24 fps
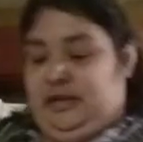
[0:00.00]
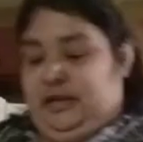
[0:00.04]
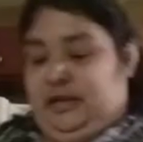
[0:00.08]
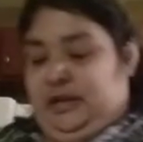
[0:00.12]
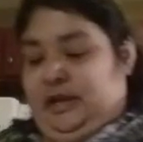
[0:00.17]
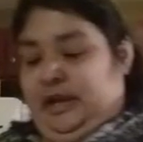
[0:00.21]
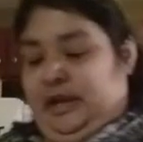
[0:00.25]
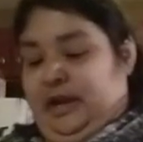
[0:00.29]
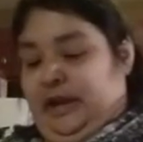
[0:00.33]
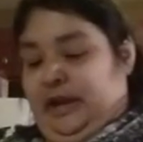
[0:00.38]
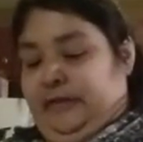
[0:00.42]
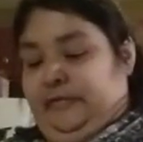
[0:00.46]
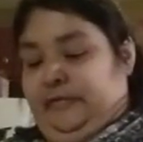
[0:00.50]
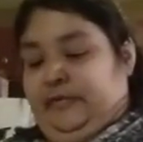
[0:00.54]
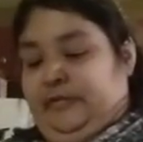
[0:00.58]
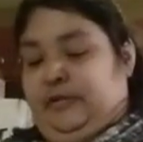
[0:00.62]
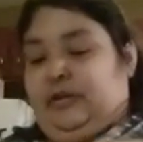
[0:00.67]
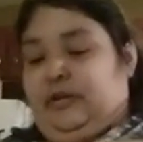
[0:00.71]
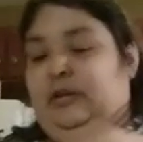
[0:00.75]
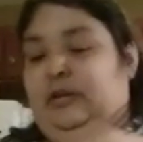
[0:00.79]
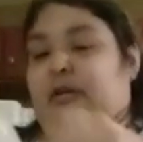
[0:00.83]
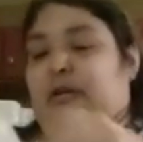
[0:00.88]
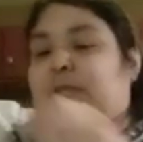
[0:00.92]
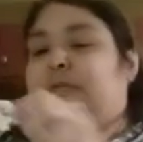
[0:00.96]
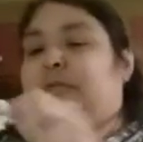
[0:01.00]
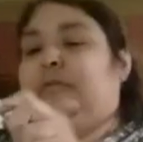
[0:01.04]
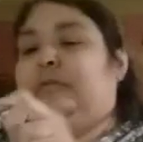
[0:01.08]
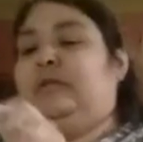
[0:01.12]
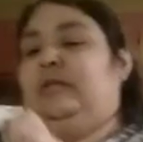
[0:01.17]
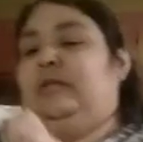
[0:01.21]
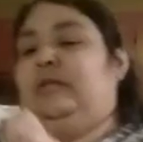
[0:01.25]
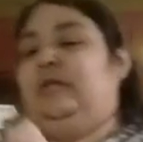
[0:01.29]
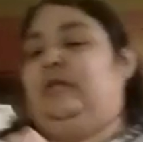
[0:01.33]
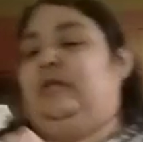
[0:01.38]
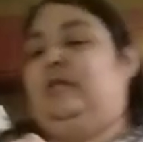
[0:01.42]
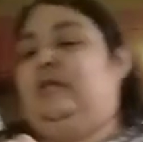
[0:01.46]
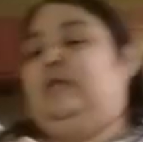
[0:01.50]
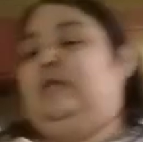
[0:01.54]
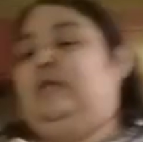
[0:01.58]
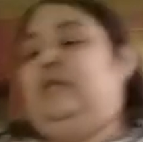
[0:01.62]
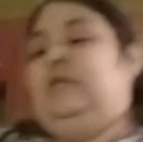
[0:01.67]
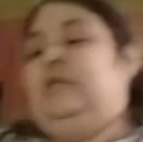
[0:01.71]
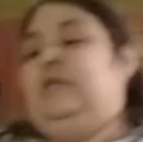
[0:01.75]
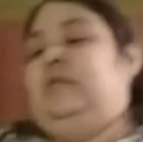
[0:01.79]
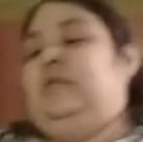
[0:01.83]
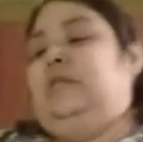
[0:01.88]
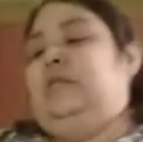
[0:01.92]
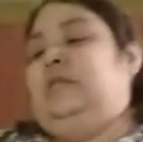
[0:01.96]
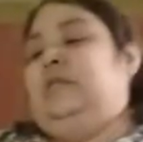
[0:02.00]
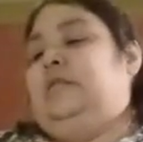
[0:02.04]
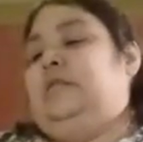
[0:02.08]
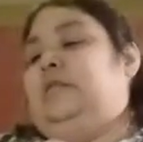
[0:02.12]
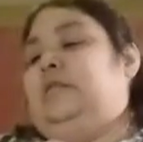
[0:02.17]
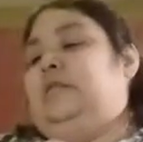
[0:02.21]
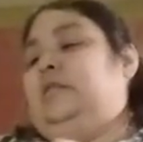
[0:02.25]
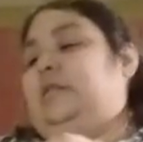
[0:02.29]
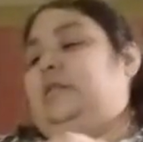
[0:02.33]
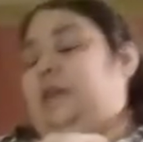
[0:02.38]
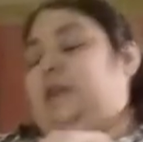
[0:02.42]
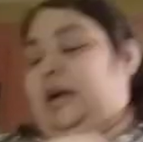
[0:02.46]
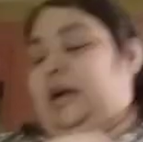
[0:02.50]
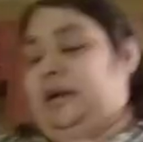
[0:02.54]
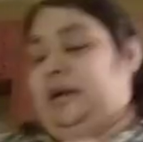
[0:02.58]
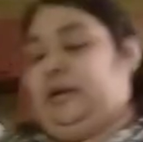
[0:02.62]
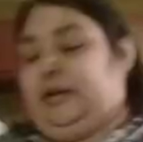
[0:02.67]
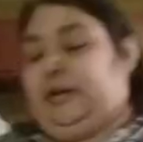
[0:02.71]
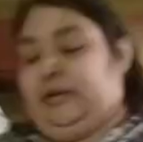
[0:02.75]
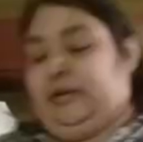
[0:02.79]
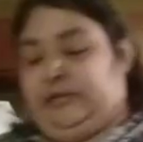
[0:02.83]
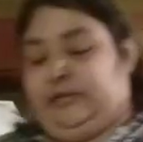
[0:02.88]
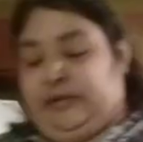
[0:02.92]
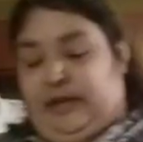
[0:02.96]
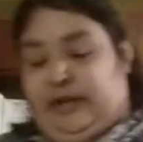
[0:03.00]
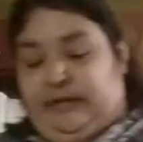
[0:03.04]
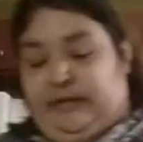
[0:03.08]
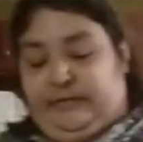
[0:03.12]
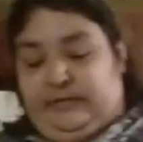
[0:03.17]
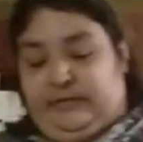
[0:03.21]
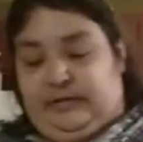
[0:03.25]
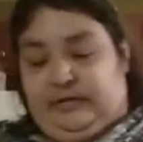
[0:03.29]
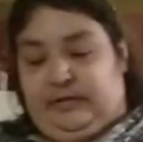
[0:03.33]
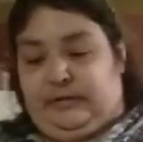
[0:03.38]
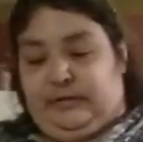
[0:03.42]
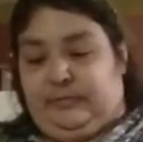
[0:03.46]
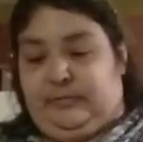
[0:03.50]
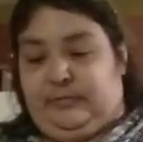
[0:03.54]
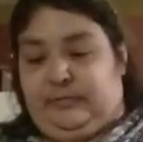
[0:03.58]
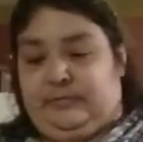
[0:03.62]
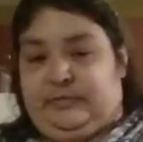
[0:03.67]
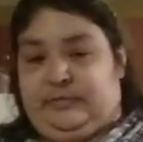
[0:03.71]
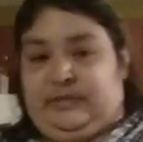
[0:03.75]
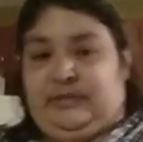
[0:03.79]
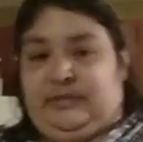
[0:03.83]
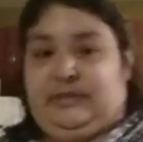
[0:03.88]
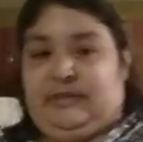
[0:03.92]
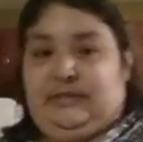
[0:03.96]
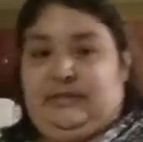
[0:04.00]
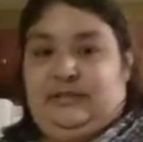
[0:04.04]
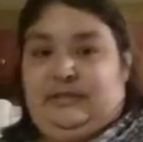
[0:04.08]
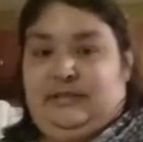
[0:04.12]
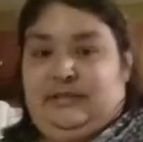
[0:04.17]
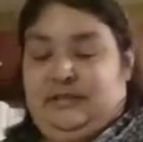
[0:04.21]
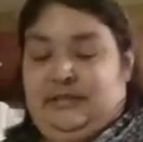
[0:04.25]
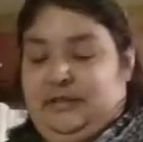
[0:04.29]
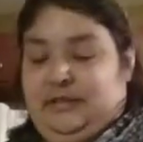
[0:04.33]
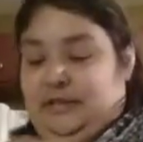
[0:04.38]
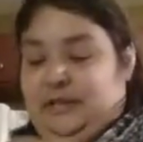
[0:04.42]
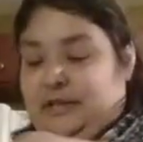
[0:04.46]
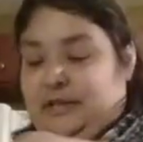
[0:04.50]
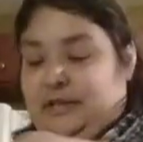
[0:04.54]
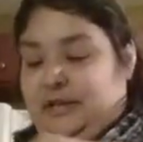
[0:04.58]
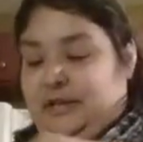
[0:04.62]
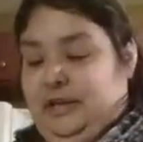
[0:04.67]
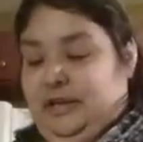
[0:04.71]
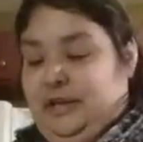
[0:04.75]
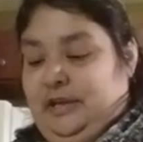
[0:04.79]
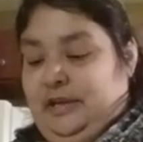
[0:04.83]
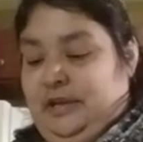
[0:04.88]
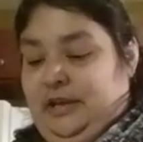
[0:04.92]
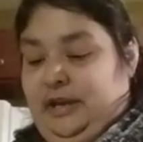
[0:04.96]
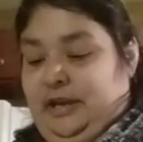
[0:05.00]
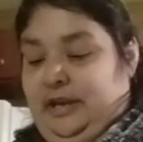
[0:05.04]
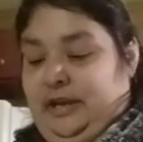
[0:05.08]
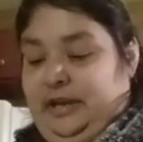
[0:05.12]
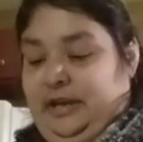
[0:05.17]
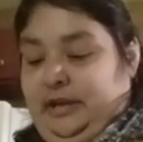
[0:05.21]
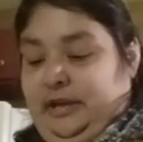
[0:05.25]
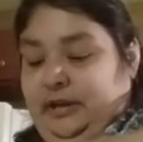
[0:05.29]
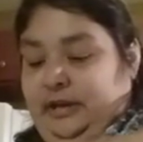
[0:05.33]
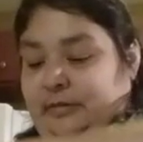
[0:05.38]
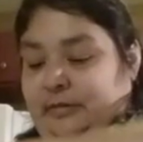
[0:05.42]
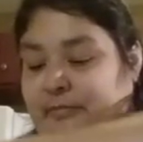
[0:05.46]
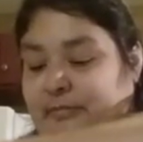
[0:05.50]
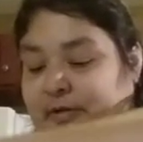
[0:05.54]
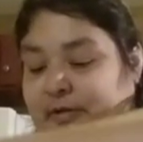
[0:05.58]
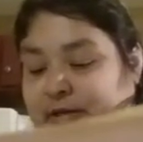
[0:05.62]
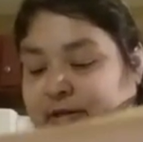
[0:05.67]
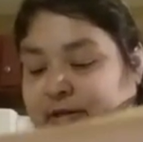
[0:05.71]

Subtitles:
half a cup. I got out the half a cup. Oops, I got my